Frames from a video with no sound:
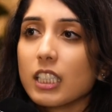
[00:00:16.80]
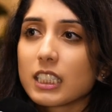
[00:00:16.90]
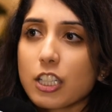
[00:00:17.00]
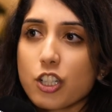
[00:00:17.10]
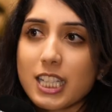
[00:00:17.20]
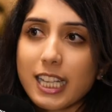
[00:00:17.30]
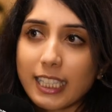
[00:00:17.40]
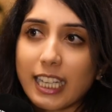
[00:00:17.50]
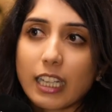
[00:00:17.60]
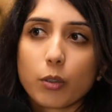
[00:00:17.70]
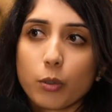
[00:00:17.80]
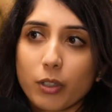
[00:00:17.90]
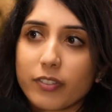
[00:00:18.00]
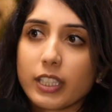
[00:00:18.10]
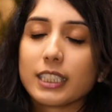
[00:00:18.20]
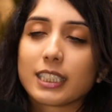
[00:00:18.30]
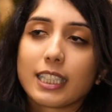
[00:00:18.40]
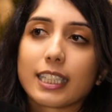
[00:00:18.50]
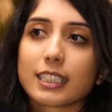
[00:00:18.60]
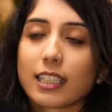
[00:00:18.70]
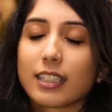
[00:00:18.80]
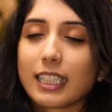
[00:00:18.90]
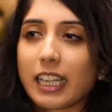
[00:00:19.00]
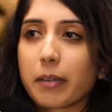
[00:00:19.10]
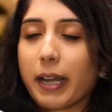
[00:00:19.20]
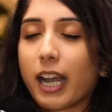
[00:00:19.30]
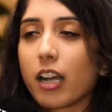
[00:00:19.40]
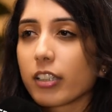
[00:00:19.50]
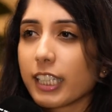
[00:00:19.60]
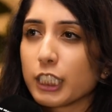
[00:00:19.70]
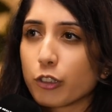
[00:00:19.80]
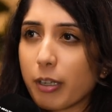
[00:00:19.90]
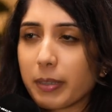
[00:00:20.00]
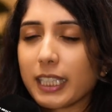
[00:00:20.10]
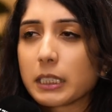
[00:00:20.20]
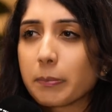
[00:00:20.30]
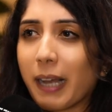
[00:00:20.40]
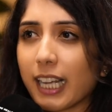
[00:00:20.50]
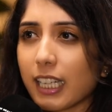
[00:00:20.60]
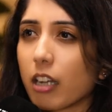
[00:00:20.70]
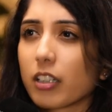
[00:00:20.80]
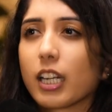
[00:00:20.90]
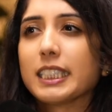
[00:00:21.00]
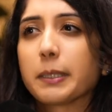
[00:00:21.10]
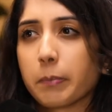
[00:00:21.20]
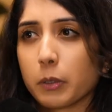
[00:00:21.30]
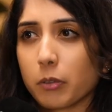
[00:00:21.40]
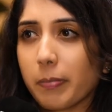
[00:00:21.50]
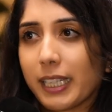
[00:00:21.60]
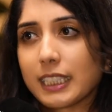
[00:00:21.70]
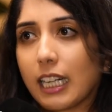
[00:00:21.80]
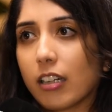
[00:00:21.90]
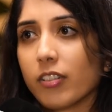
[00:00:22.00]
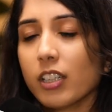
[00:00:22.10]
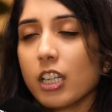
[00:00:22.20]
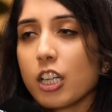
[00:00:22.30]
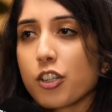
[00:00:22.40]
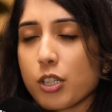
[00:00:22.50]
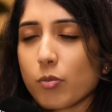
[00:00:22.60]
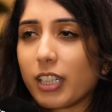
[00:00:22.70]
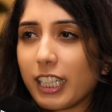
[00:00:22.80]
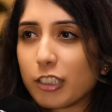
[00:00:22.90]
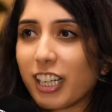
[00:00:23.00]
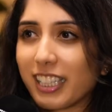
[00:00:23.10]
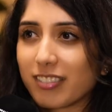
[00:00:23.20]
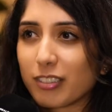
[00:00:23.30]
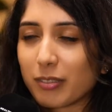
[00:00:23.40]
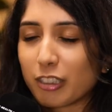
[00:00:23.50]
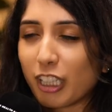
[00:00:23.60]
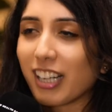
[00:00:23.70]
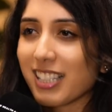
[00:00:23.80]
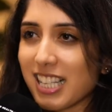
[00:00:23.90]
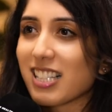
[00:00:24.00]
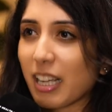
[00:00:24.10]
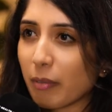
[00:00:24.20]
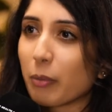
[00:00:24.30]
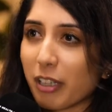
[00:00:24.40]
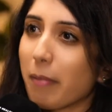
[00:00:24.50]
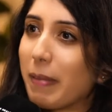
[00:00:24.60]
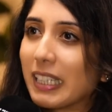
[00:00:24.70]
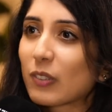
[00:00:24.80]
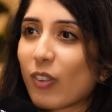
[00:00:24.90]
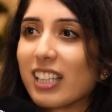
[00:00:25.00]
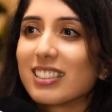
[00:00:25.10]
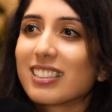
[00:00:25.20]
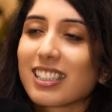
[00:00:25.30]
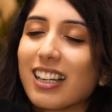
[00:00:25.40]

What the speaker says: So just looking at all of those things and thinking about how can I strip things back? How can I support myself? Just really trying to treat ourselves like we would our best friends.